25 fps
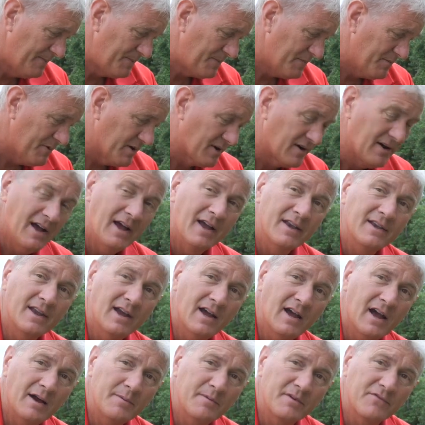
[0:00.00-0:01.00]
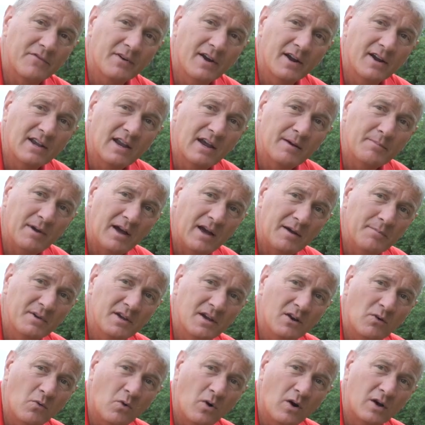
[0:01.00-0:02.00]
But right now I'm afraid that might be
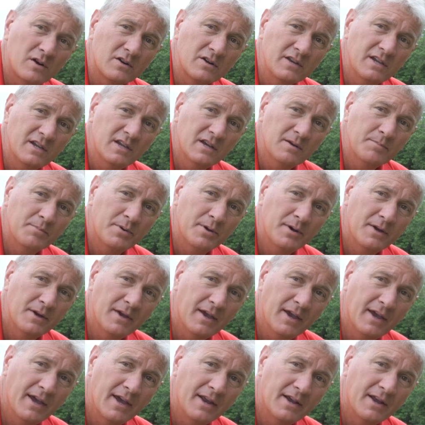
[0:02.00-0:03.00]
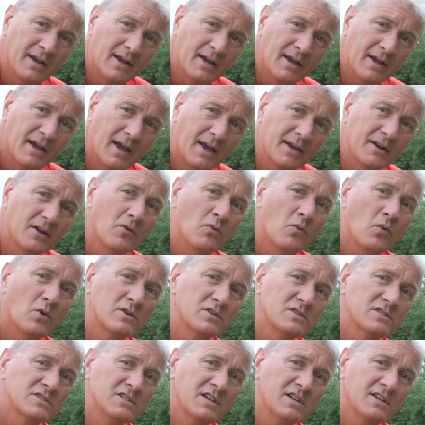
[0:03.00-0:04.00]
a water hemp, and I don't
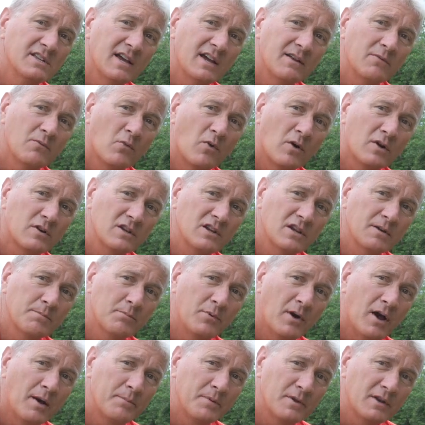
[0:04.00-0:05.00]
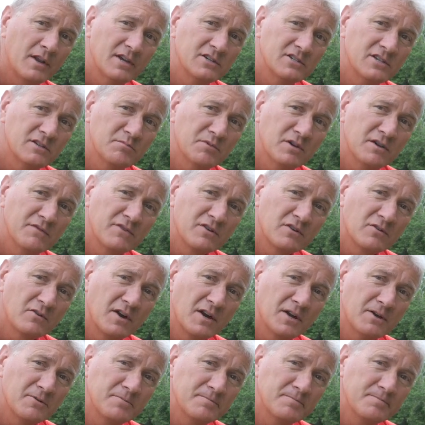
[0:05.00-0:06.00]
want to see that water hemp population moving
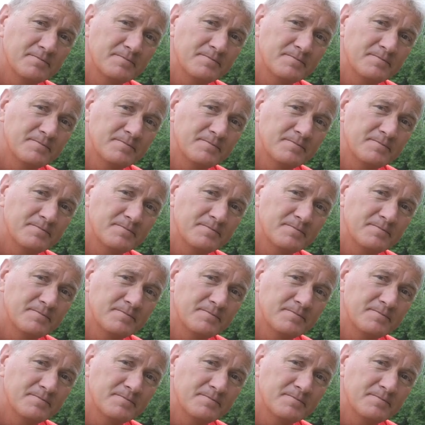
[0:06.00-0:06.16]
around.